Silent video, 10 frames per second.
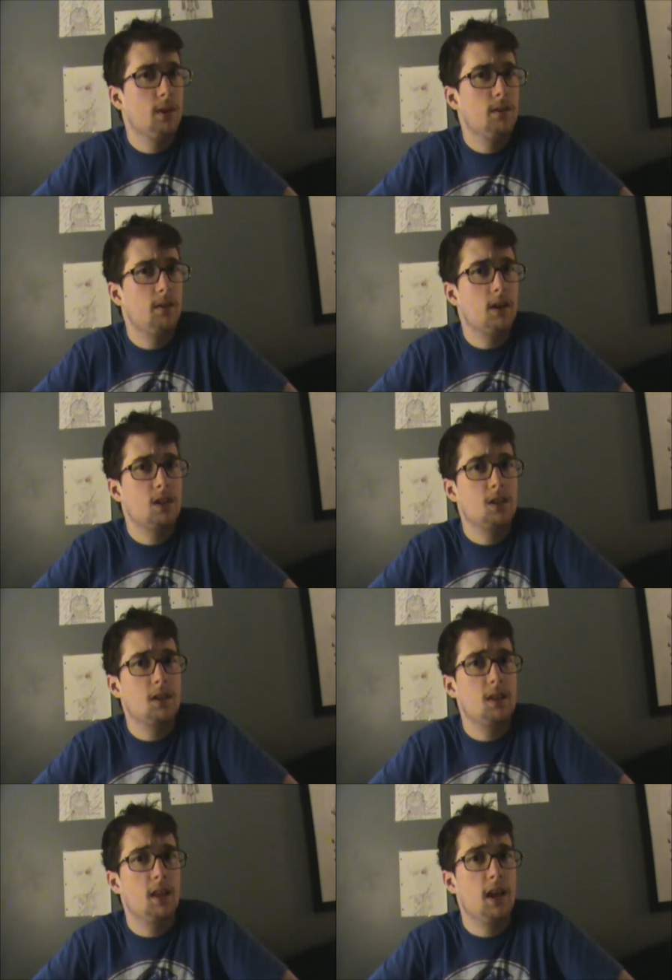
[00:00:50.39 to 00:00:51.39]
an
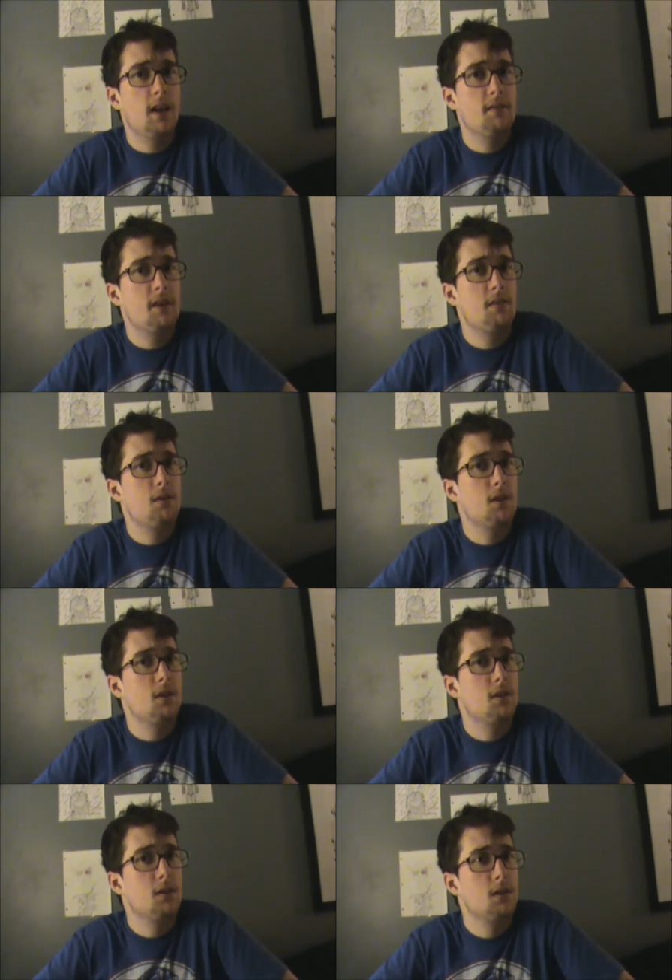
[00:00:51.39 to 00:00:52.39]
adventure they have
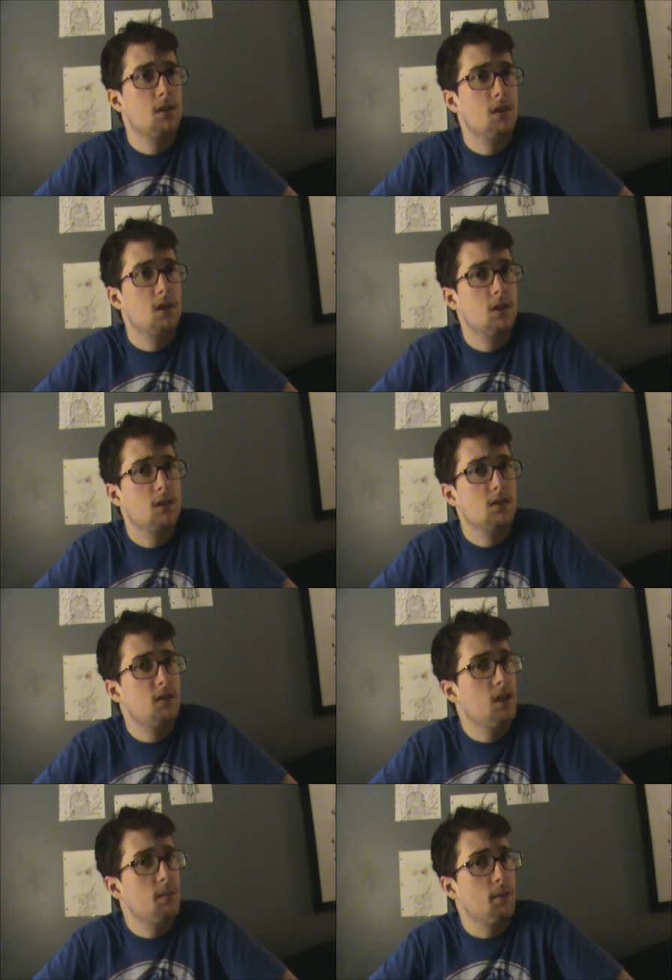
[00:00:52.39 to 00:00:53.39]
never
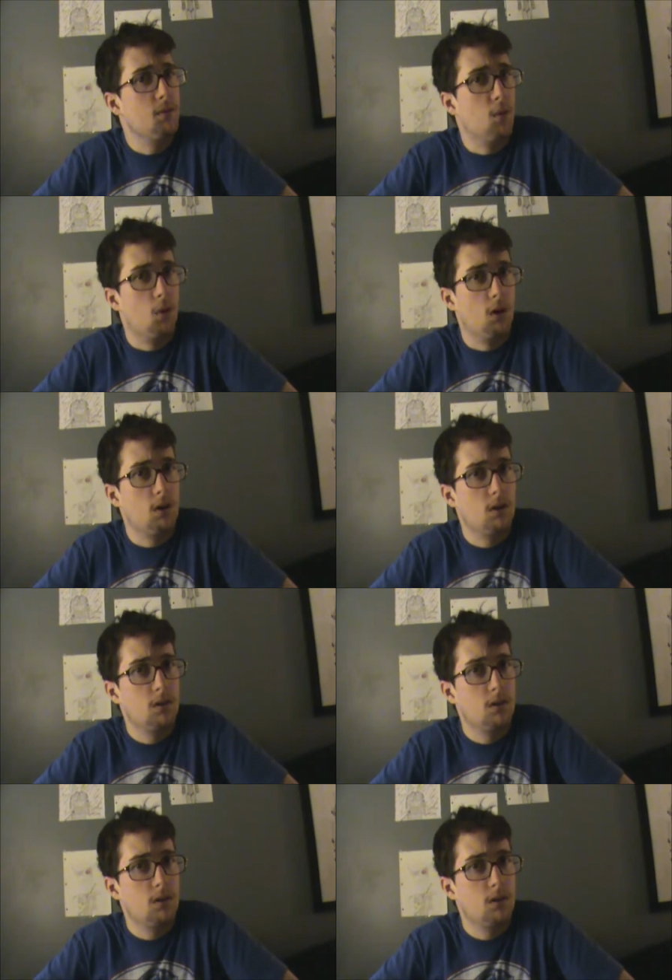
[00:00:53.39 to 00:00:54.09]
seen before.